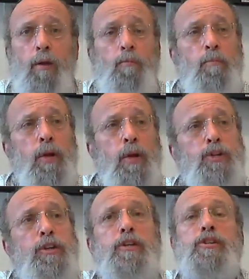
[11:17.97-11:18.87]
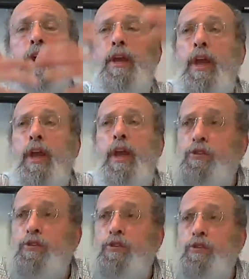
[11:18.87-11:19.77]
How much should you say
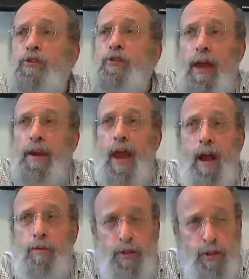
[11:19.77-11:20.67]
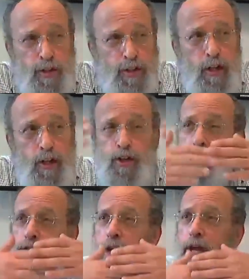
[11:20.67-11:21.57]
yes, and how much
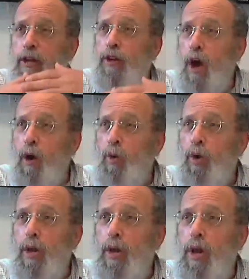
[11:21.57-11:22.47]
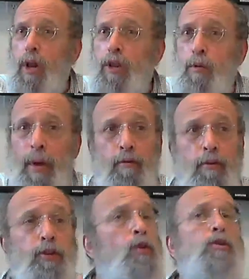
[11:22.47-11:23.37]
should you say no? The
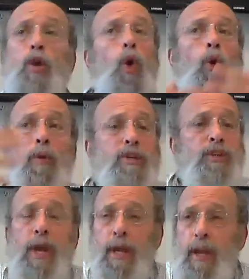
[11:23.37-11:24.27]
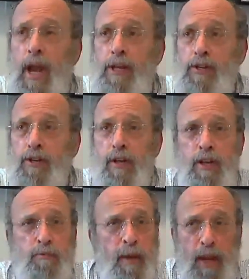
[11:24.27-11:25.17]
parent who is always saying yes
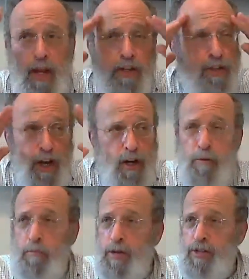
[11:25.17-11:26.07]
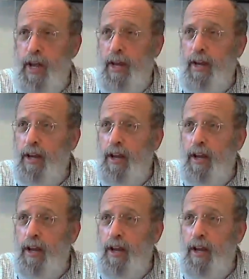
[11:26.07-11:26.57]
is making a terrible mistake.